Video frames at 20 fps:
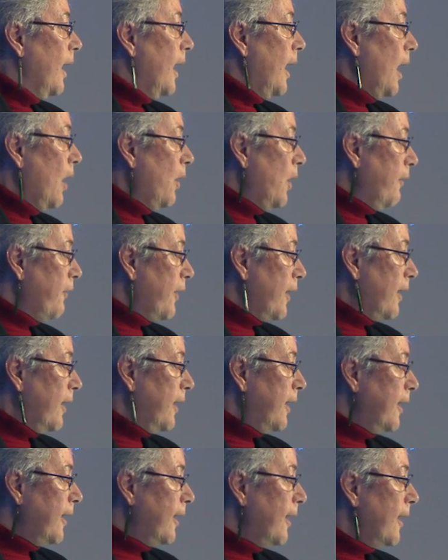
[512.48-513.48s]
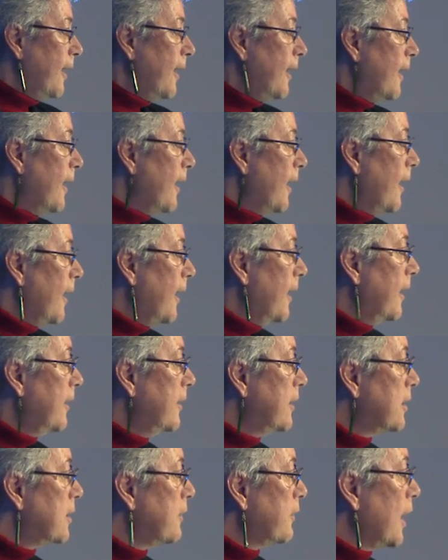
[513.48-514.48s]
However,
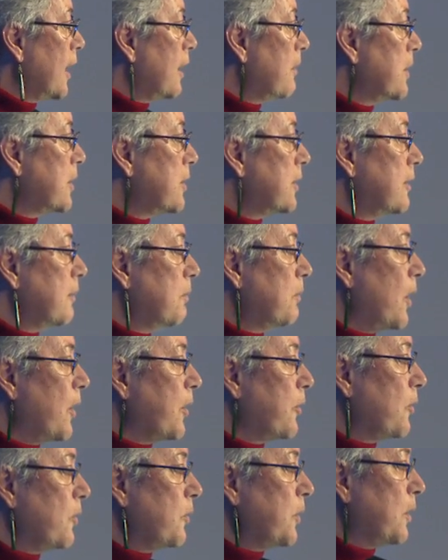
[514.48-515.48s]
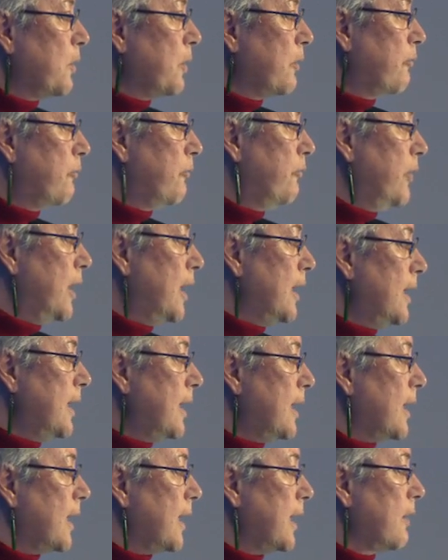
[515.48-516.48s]
in the development of the model, there were really
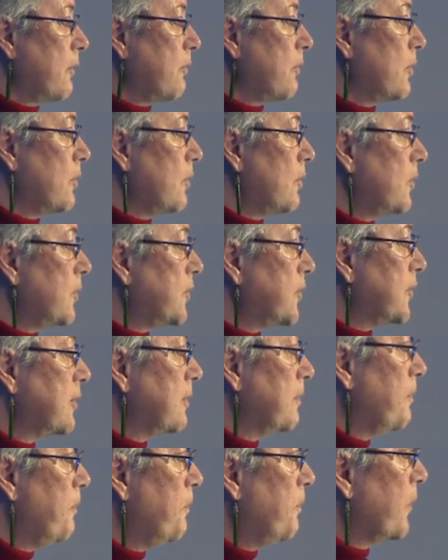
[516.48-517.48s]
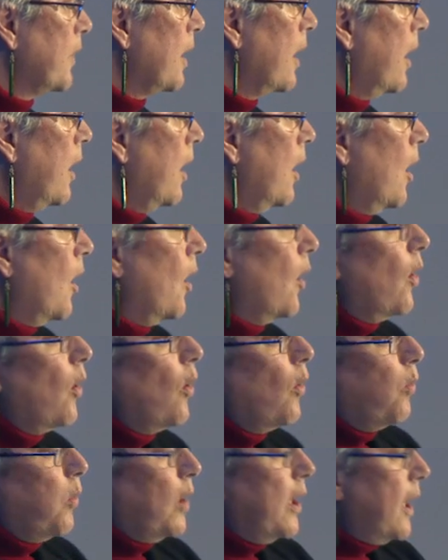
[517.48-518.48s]
clear rules.
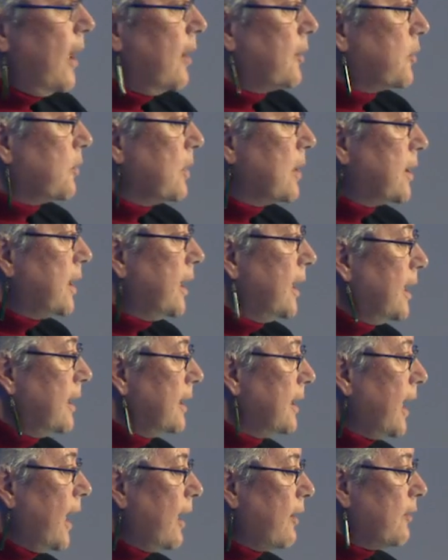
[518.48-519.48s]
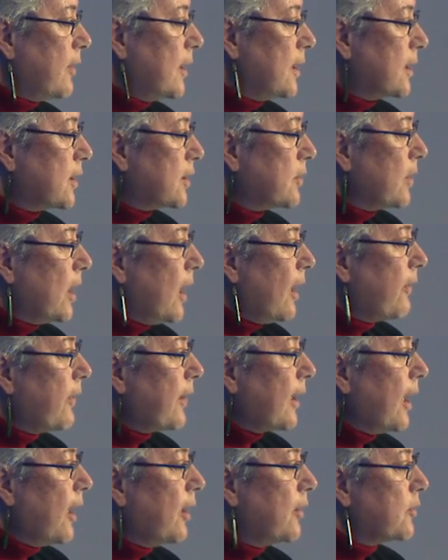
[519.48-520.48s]
We had to attend gatherings throughout
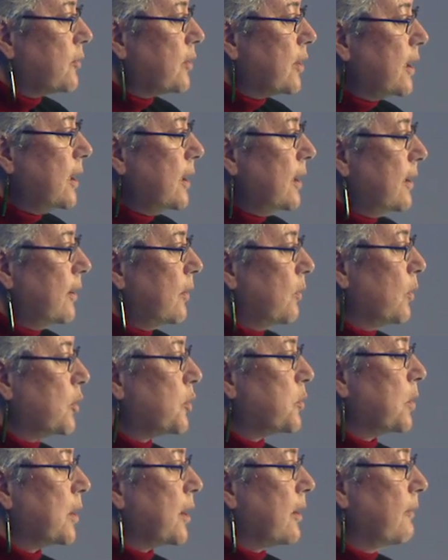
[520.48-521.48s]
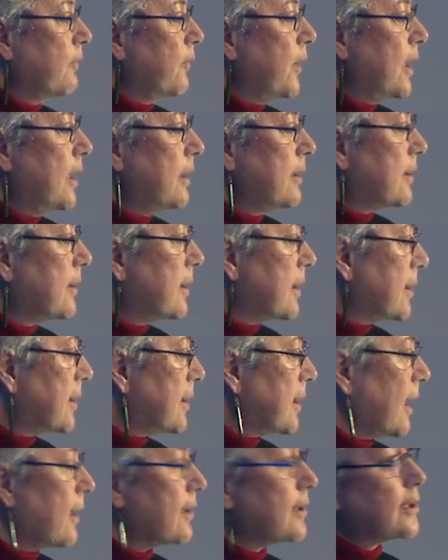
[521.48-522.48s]
the country, which were convened to
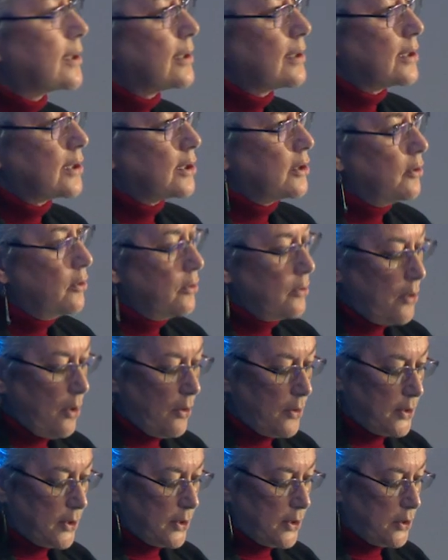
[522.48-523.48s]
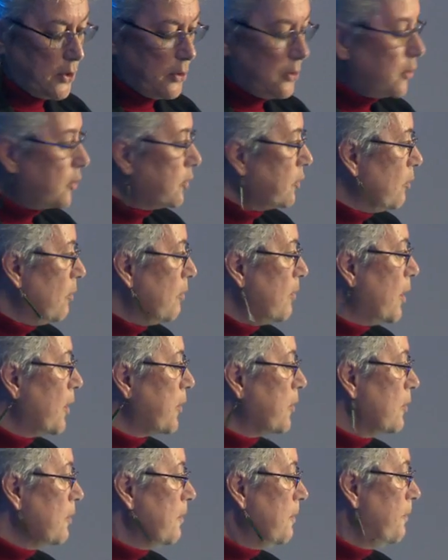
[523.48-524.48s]
discuss this new constitutional
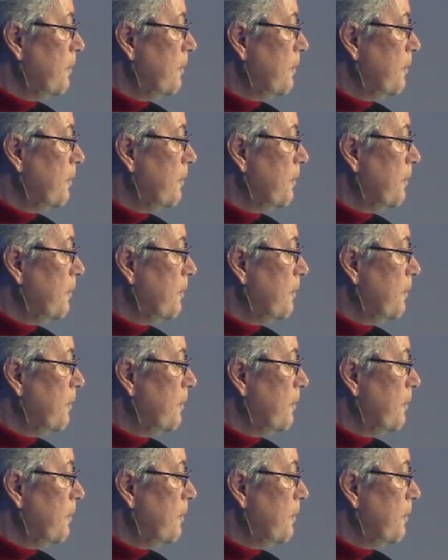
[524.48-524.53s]
model.